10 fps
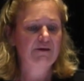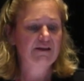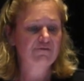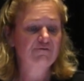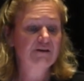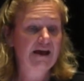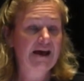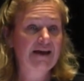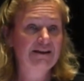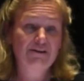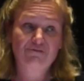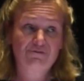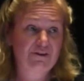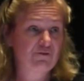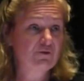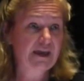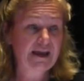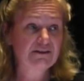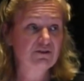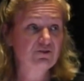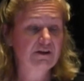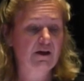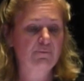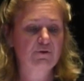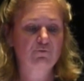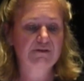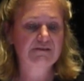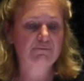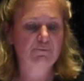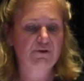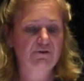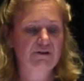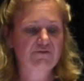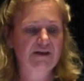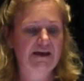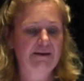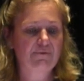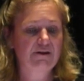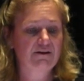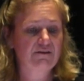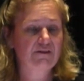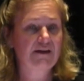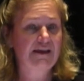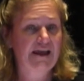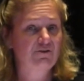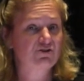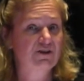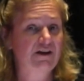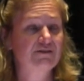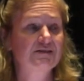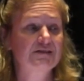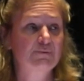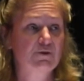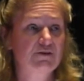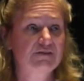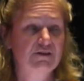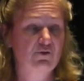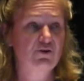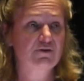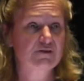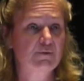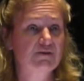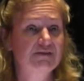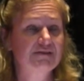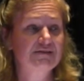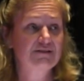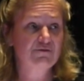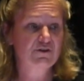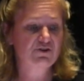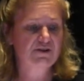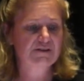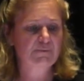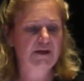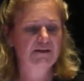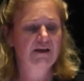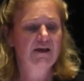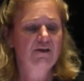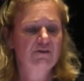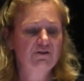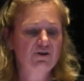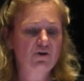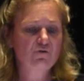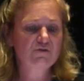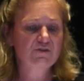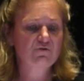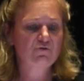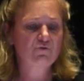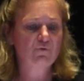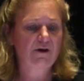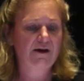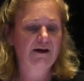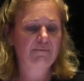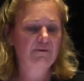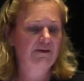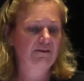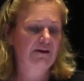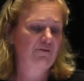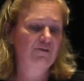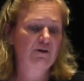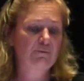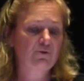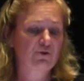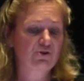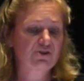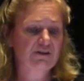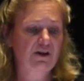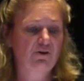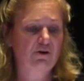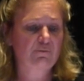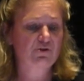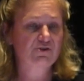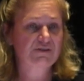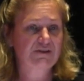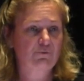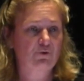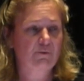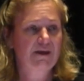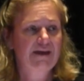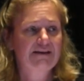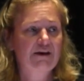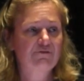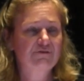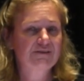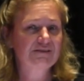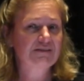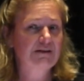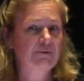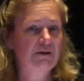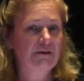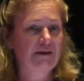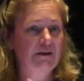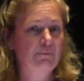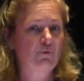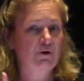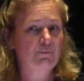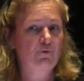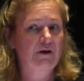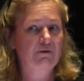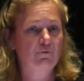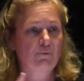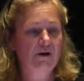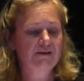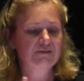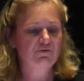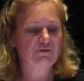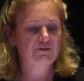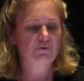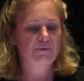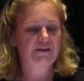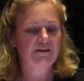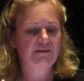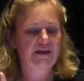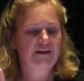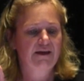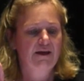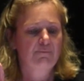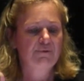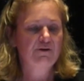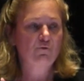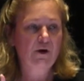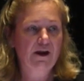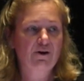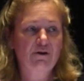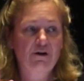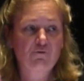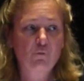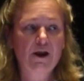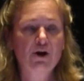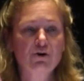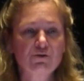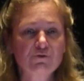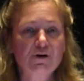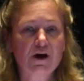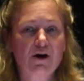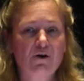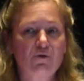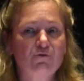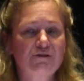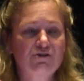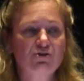If not, if you can't get good help in a reasonable period of time, and your child is experiencing, or you're experiencing significant chest pain, then go to an available urgent care or emergency room. Now, this is going to be an important point, and we'll pause here a little bit, in that be aware of where you go